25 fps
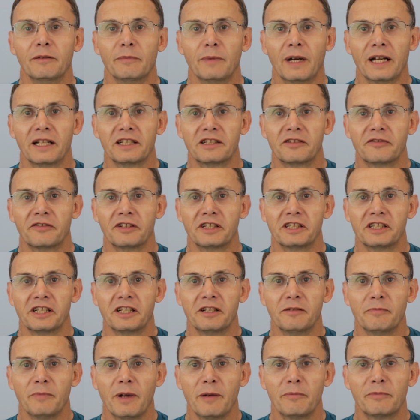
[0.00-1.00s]
match
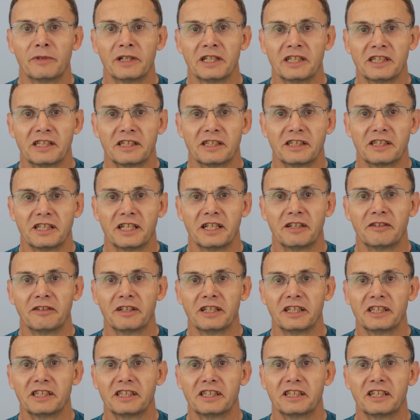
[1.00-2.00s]
fishing memories
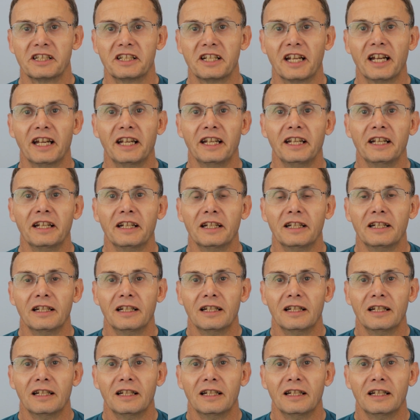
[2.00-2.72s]
series today